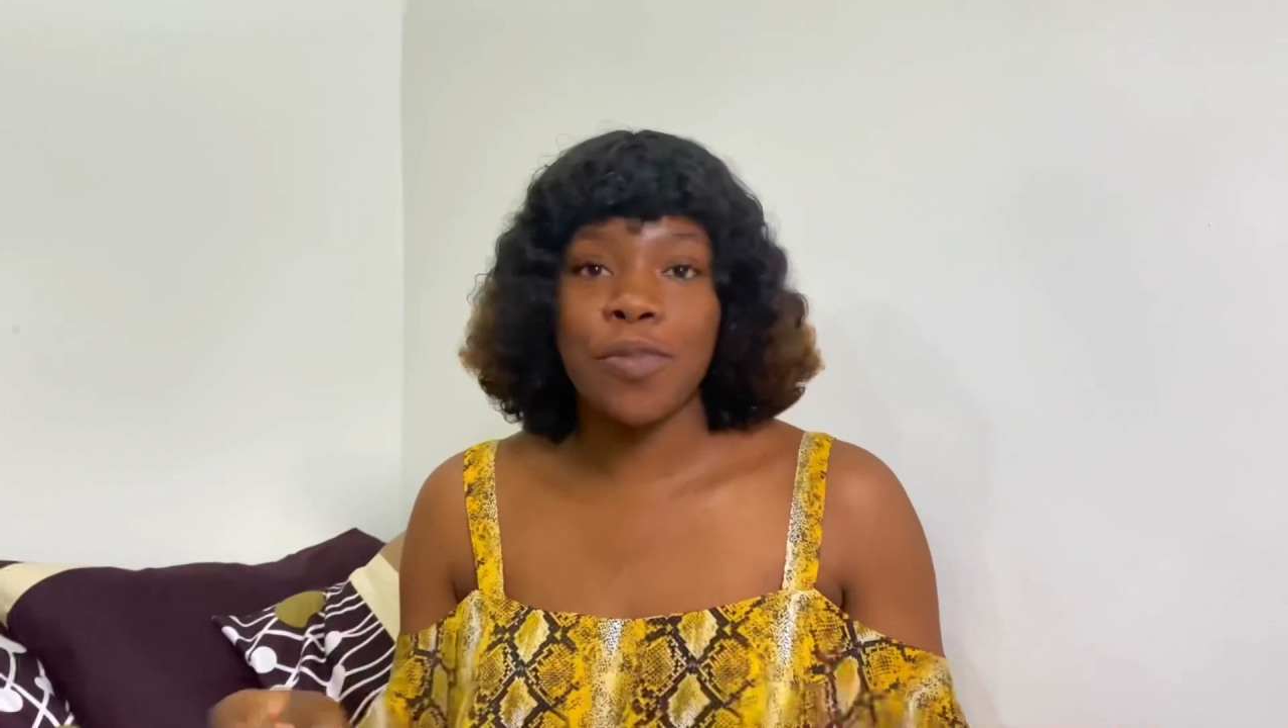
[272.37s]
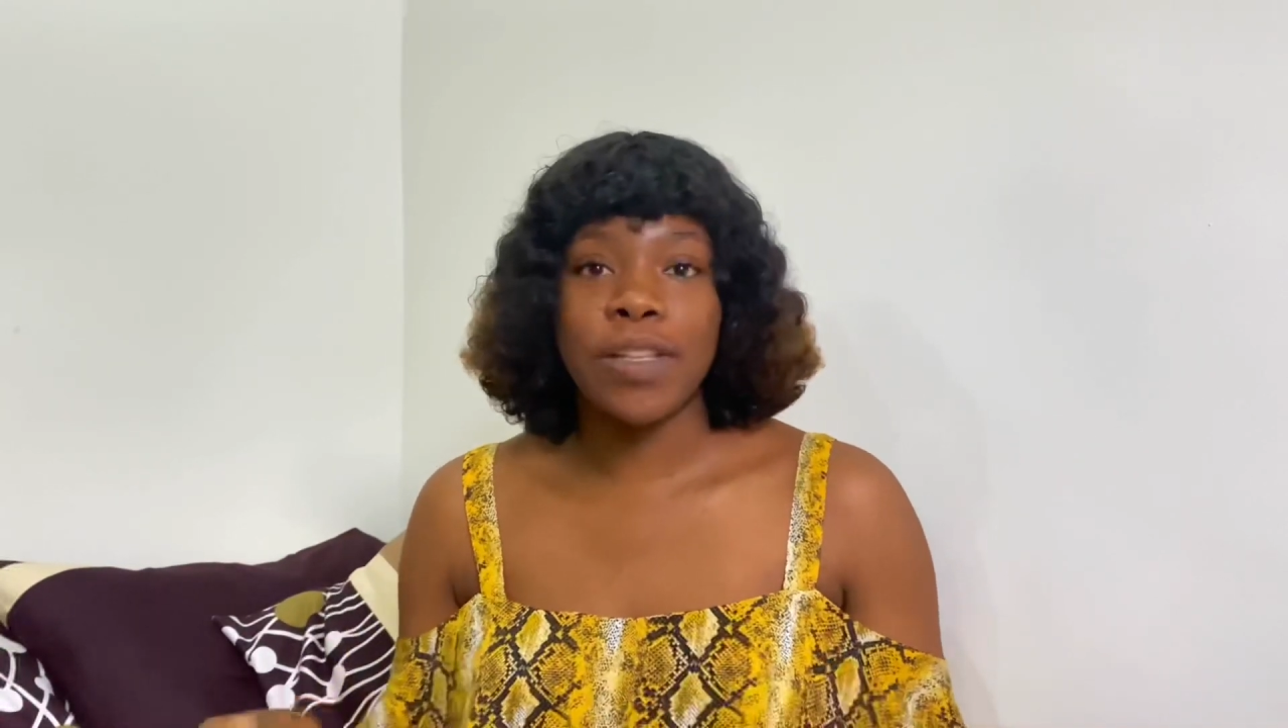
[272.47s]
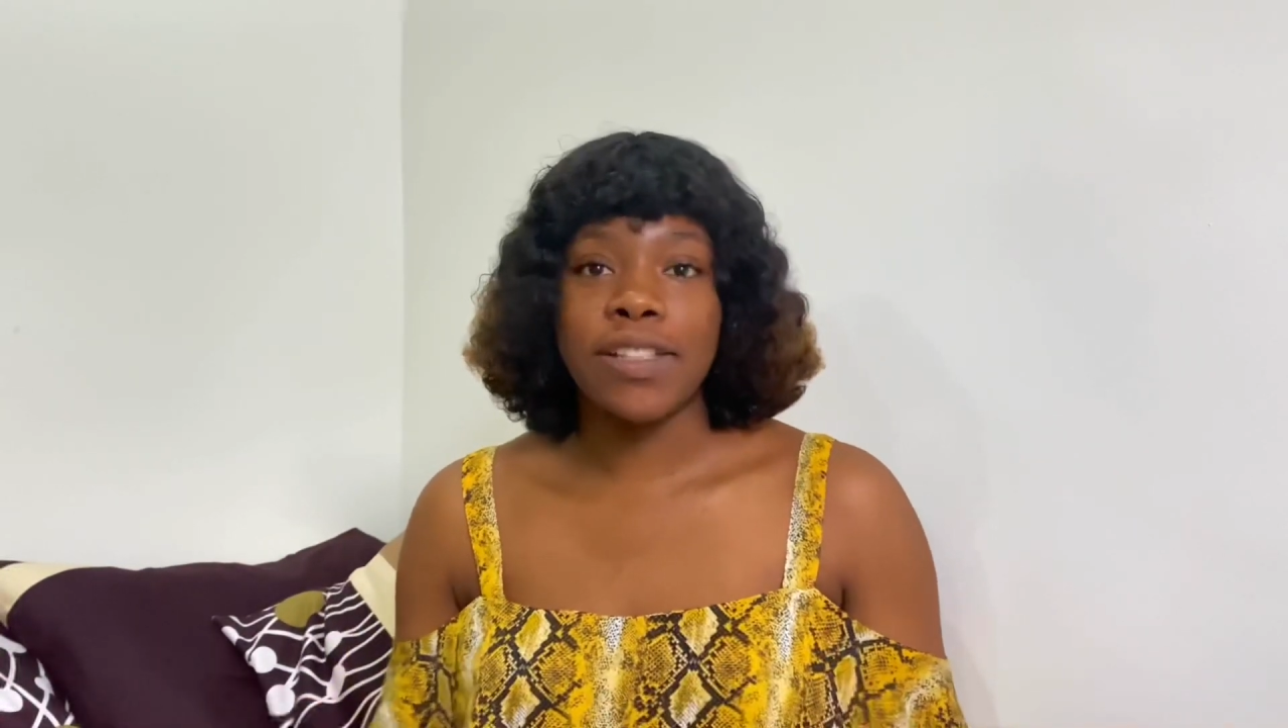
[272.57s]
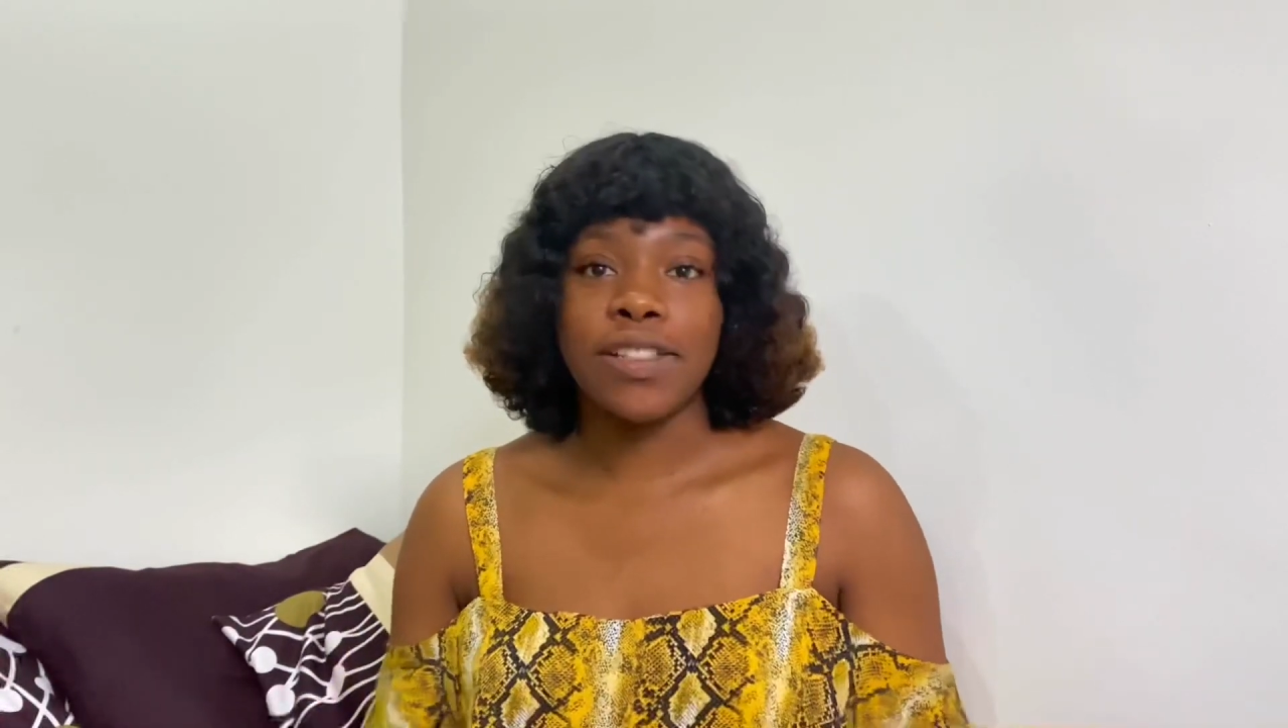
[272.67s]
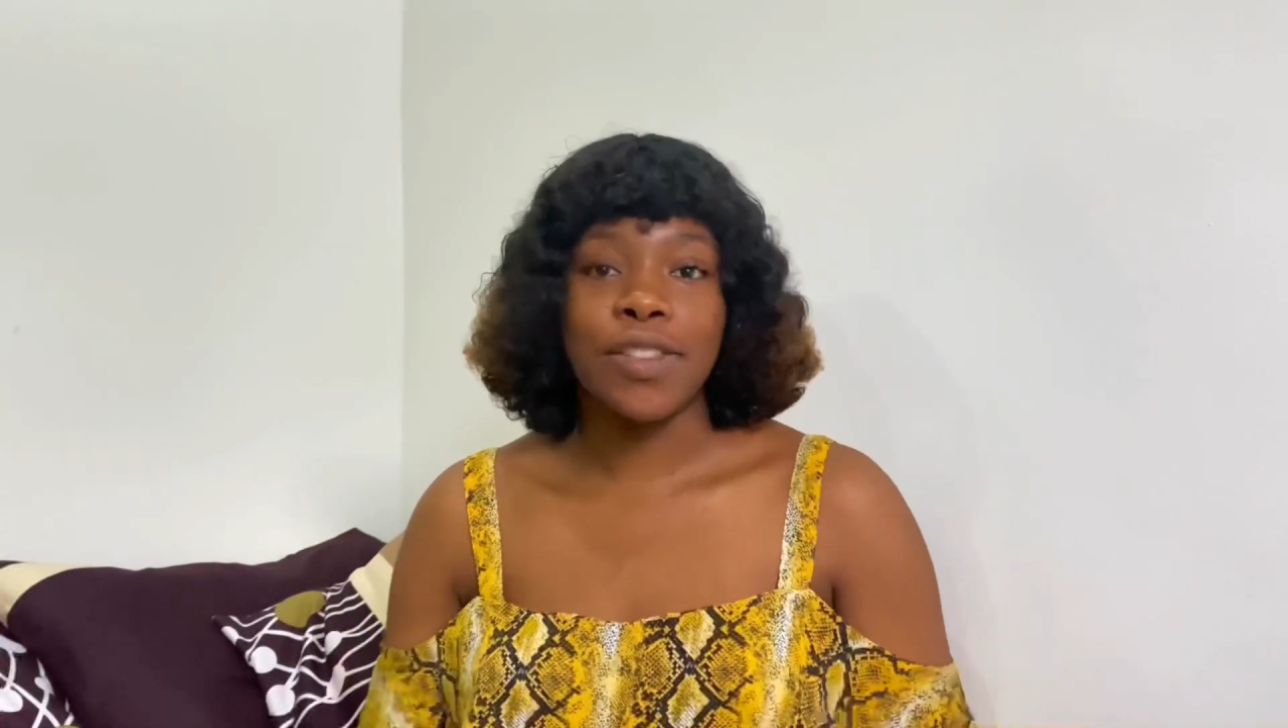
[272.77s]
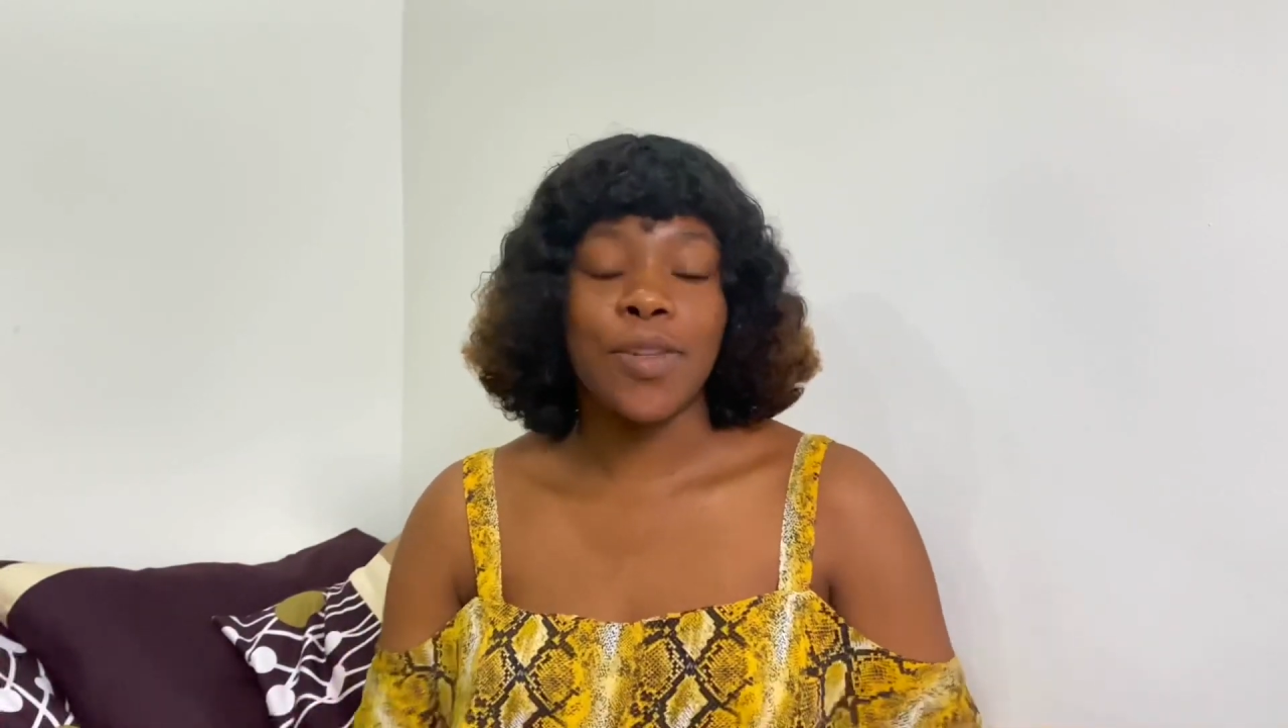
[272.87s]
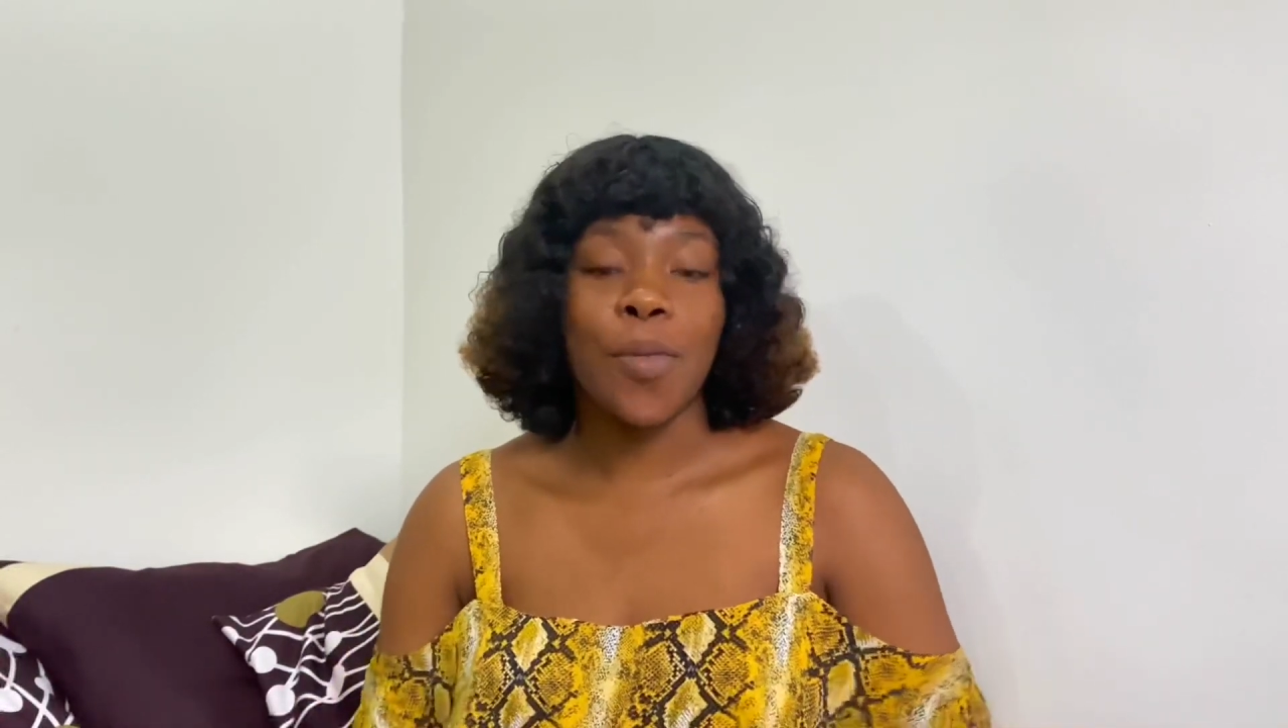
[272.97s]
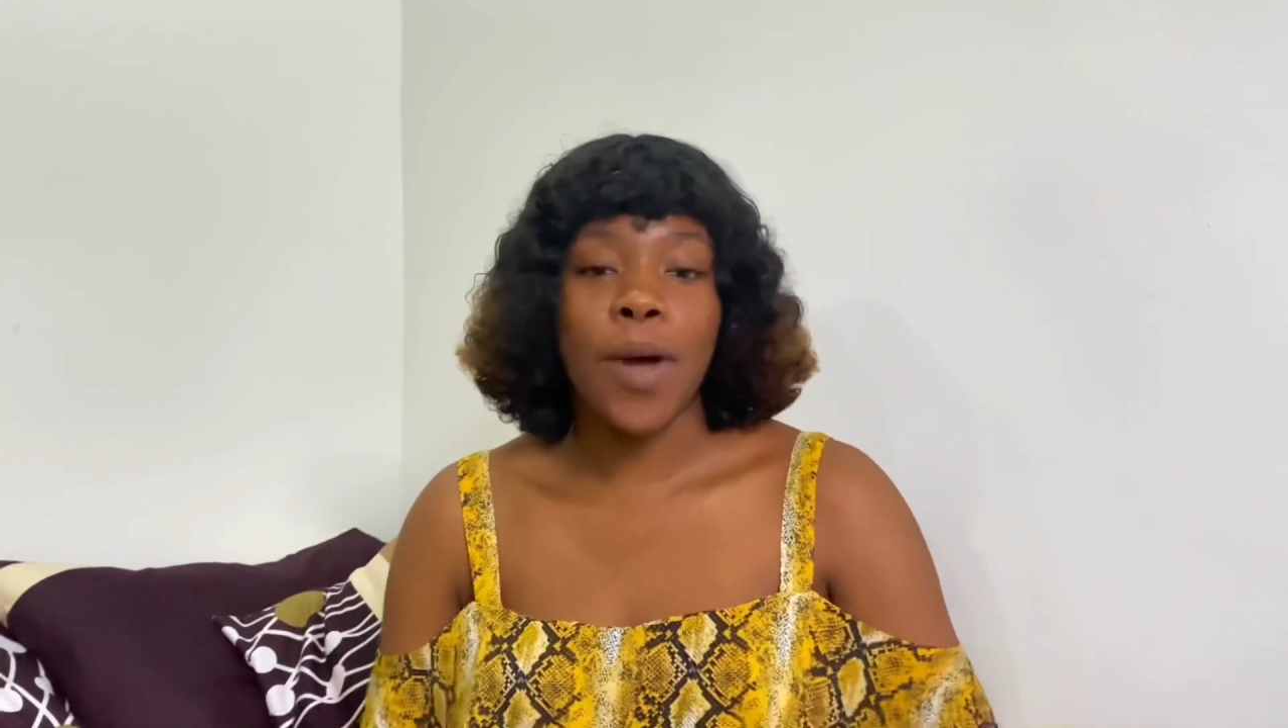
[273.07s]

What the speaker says: place in your